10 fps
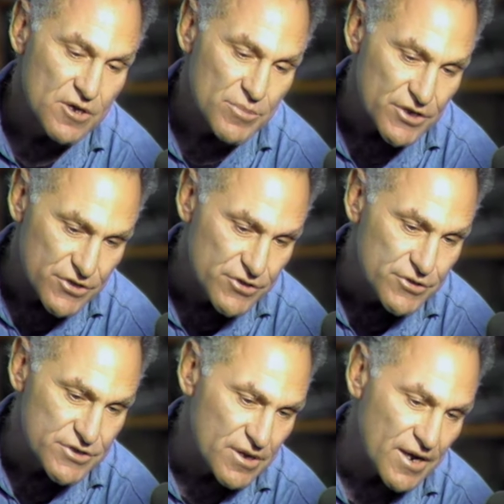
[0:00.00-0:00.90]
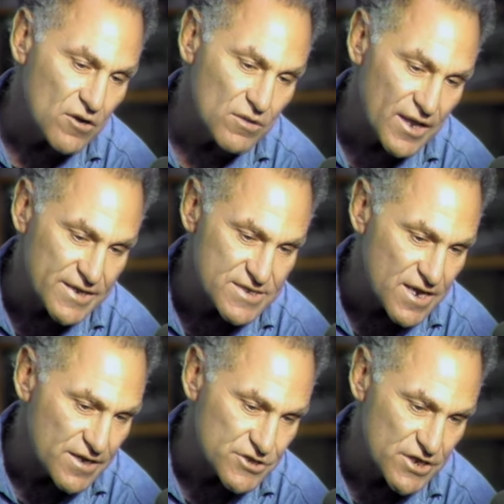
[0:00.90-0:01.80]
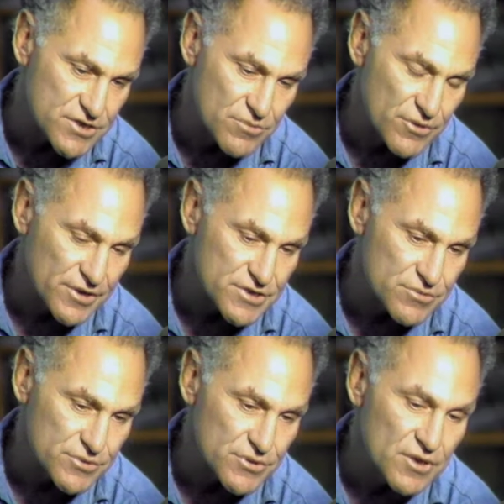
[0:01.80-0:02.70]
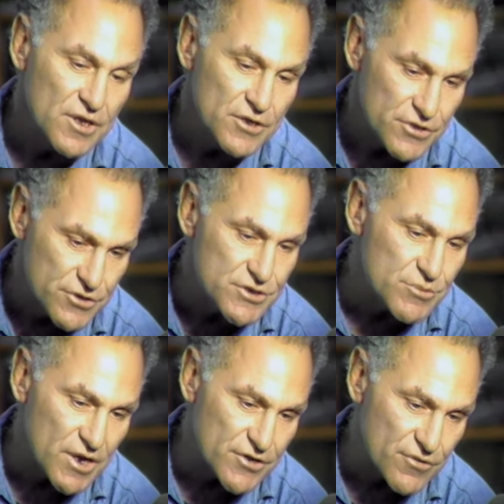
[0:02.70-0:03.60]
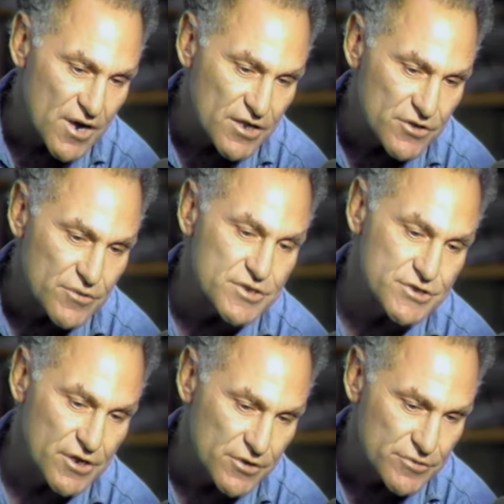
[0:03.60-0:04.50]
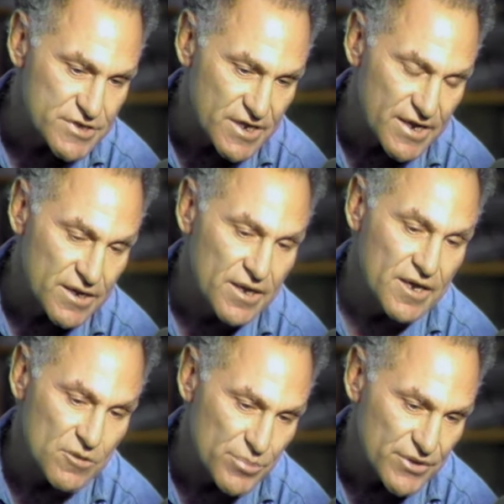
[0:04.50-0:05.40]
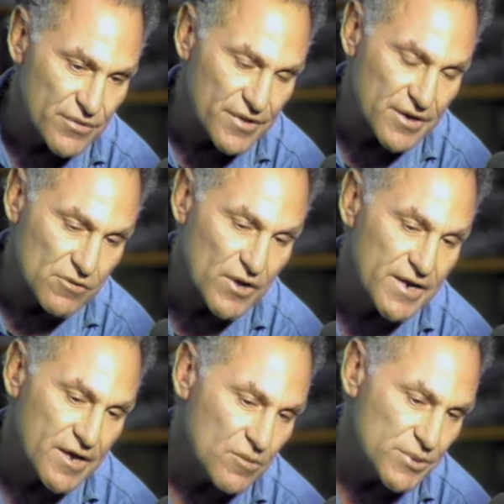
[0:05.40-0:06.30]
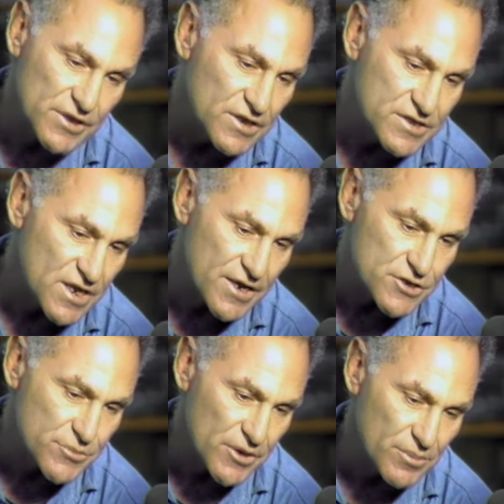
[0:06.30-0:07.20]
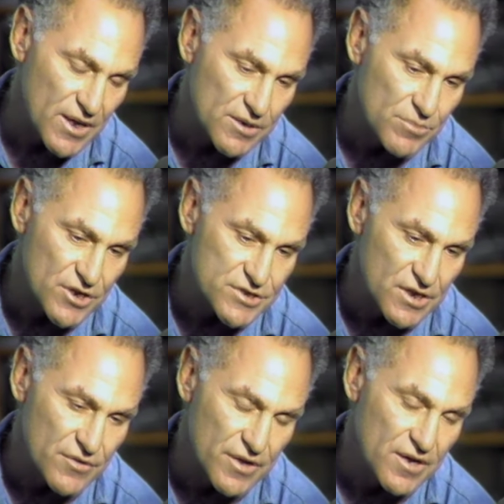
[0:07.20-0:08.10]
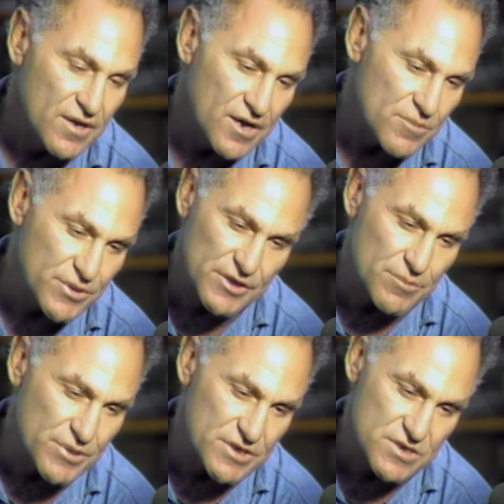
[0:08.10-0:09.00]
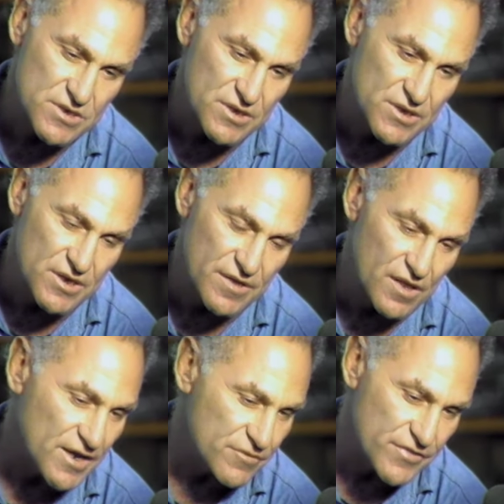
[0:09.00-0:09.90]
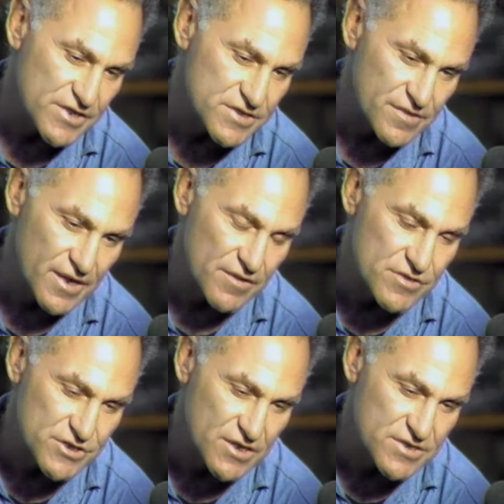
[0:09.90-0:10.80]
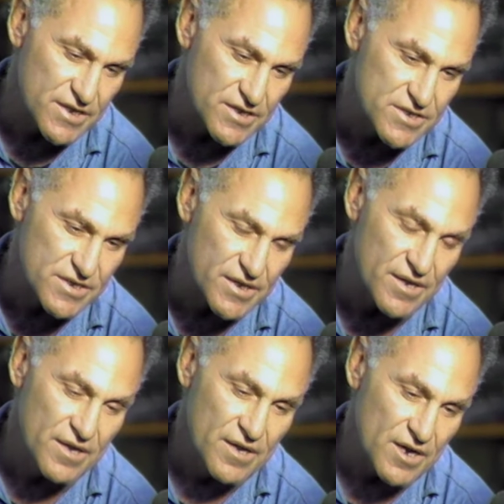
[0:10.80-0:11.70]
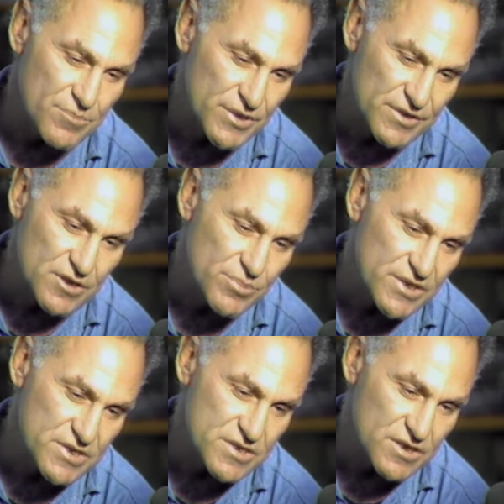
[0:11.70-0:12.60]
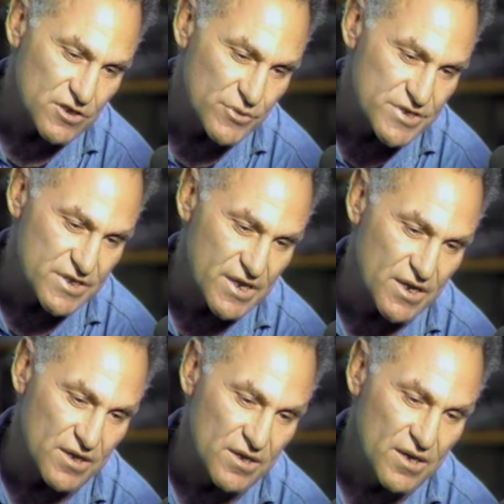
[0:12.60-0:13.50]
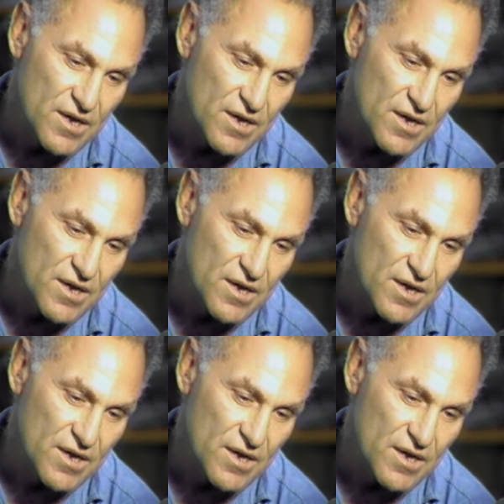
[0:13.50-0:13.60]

But you, I don't like site-adjusted work as a rule. Usually, what I try to do is go to a site and build there. Right now, I'm building an entire square block in Barcelona. I'm building a piece in uh, La Défense at the end of the Champs-Élysées. I'm building a piece in Louisiana.